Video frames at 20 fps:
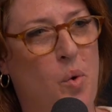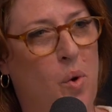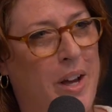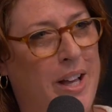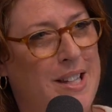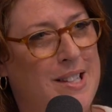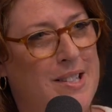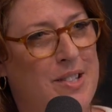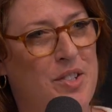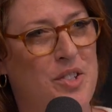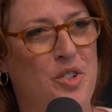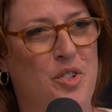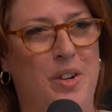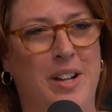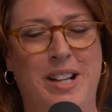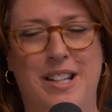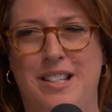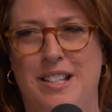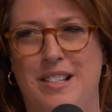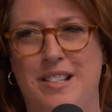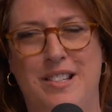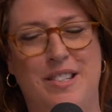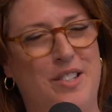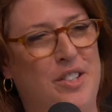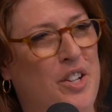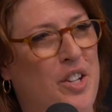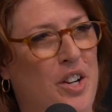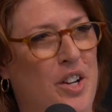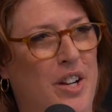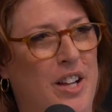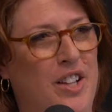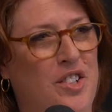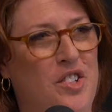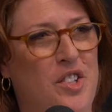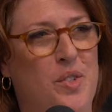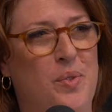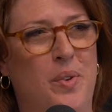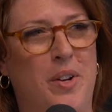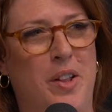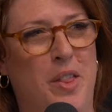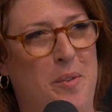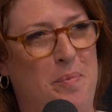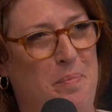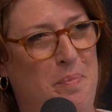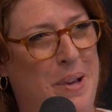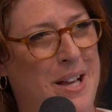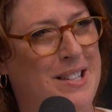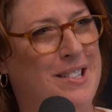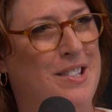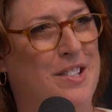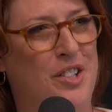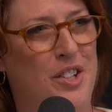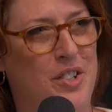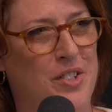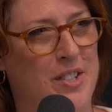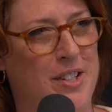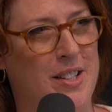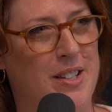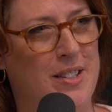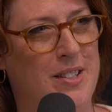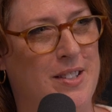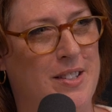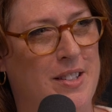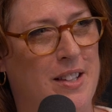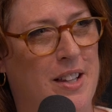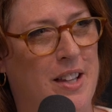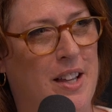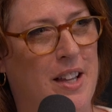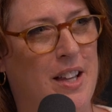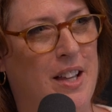quite strict and stern and she's one of the best nurses.